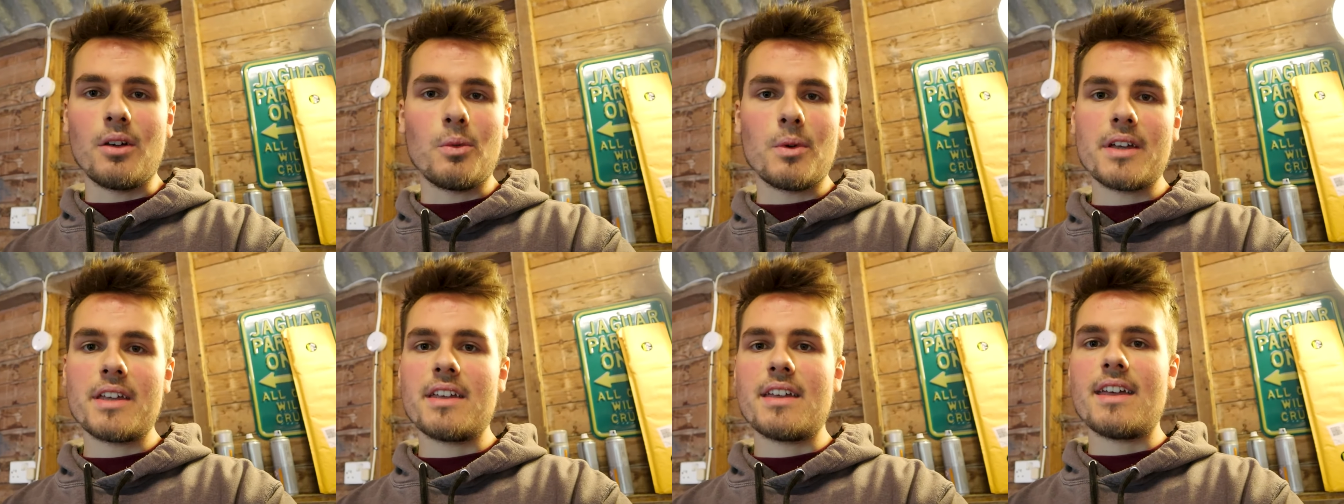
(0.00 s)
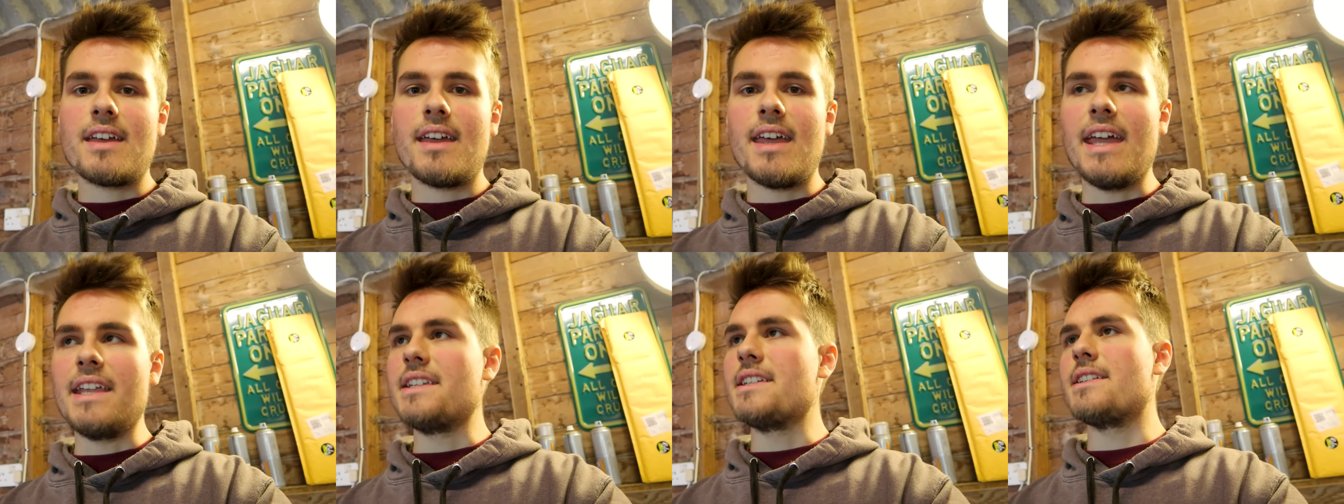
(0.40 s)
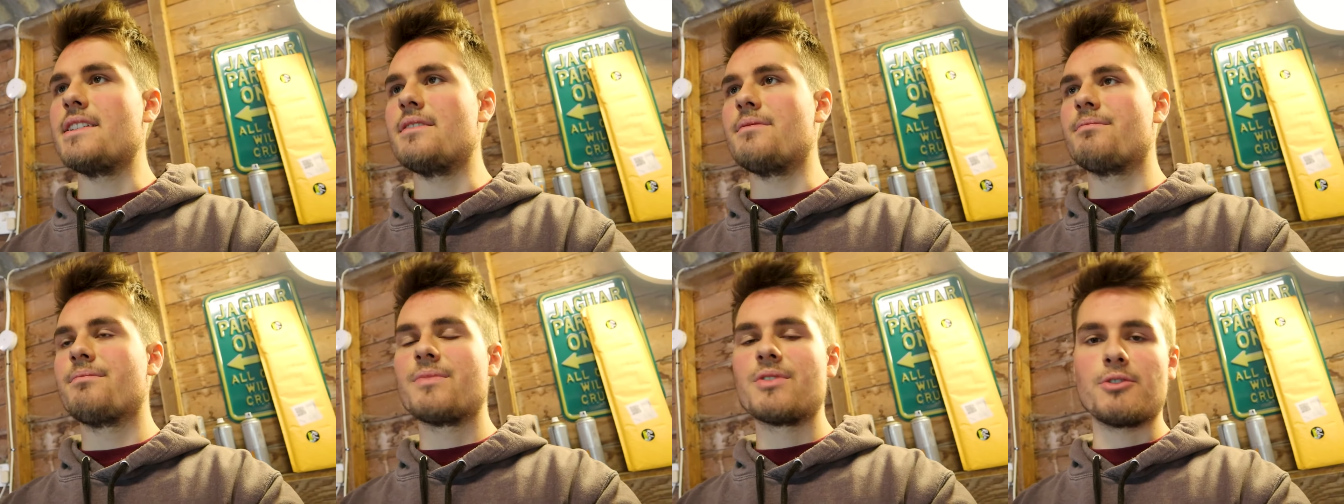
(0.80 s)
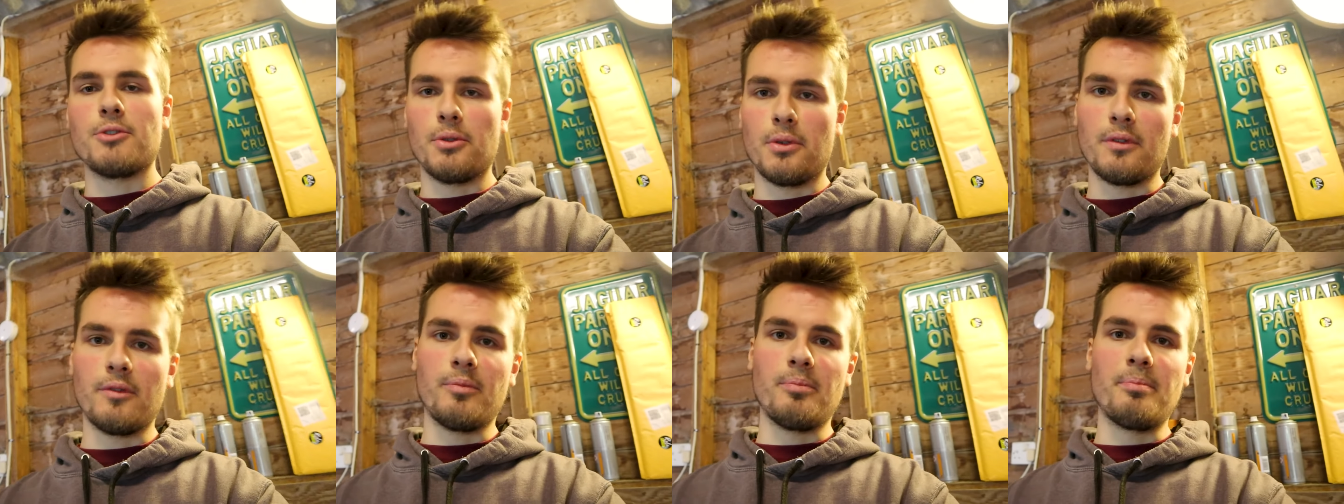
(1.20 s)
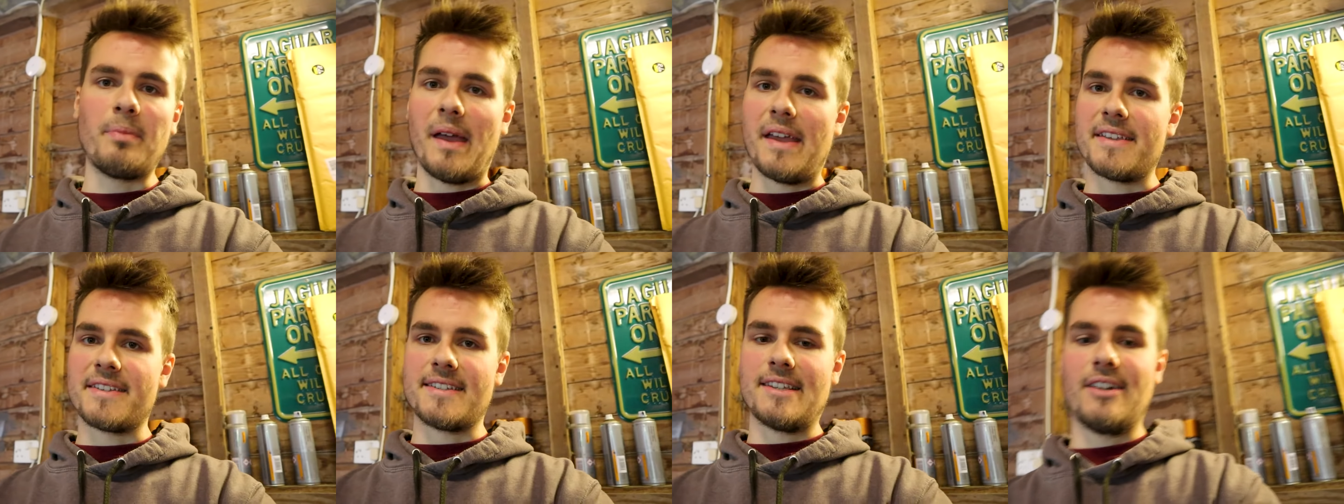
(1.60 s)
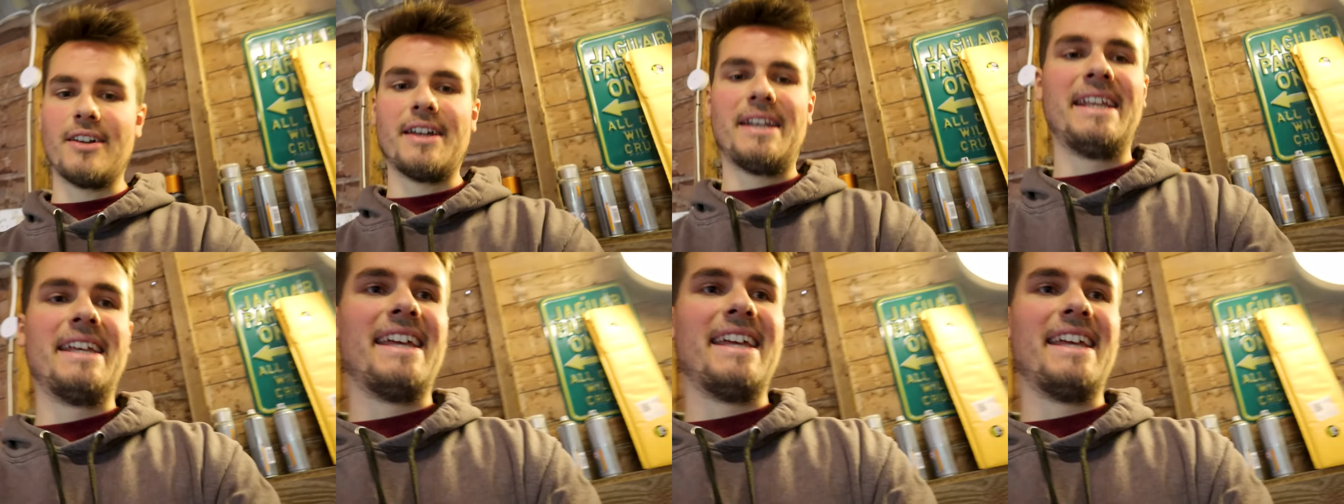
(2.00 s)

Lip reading: away at any sort of bass line